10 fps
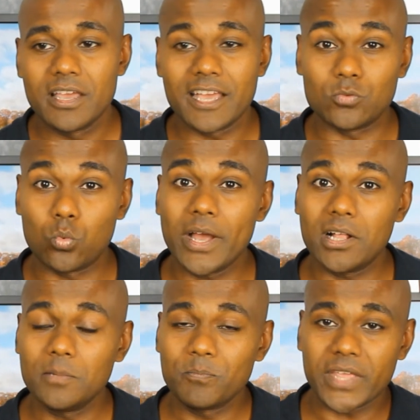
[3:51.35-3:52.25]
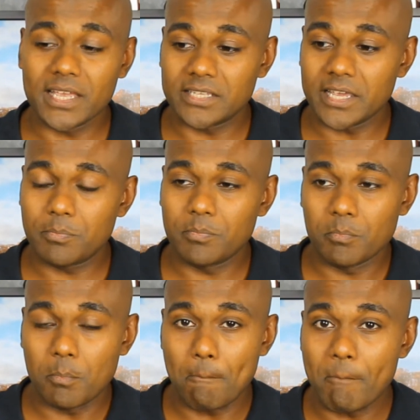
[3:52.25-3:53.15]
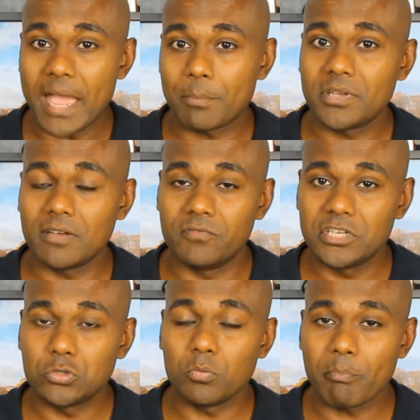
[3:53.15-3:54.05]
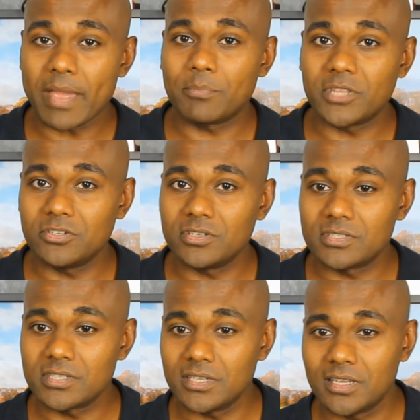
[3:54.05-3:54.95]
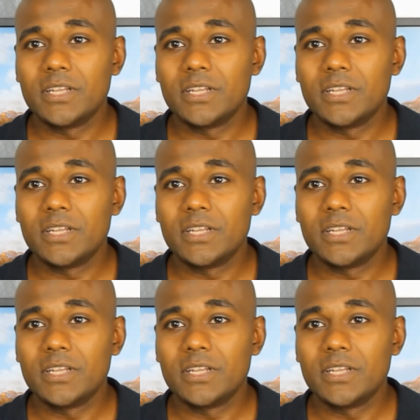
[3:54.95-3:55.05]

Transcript: as well as a map, a visual map that you can see.